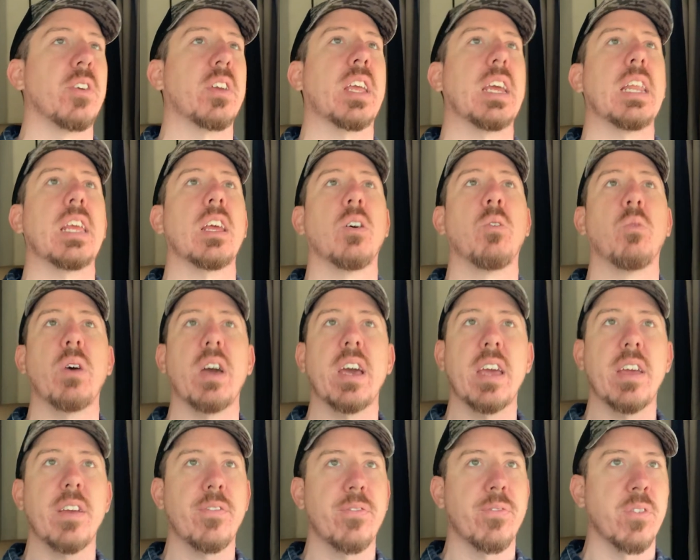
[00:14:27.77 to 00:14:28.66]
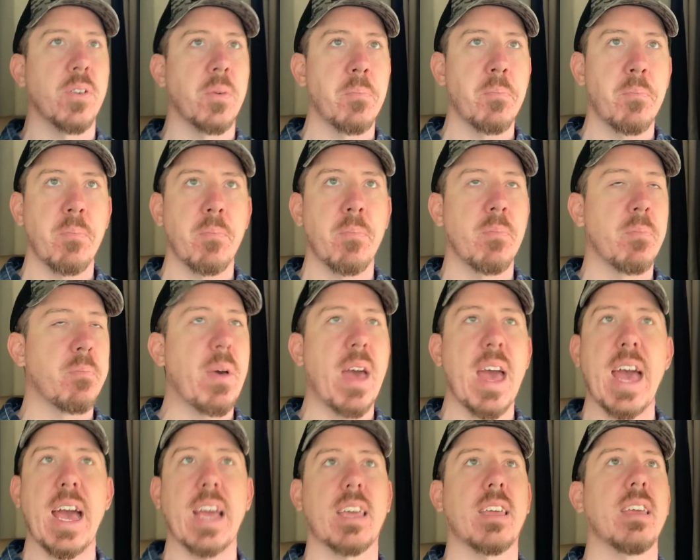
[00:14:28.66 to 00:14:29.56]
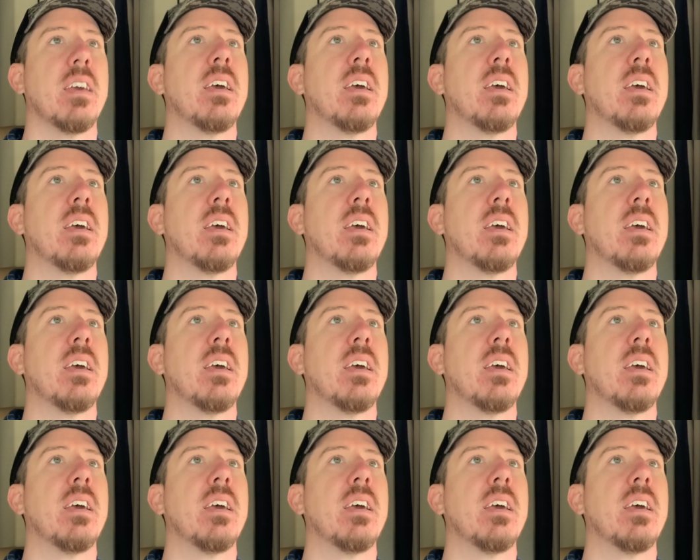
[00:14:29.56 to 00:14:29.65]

They're getting away from Mack.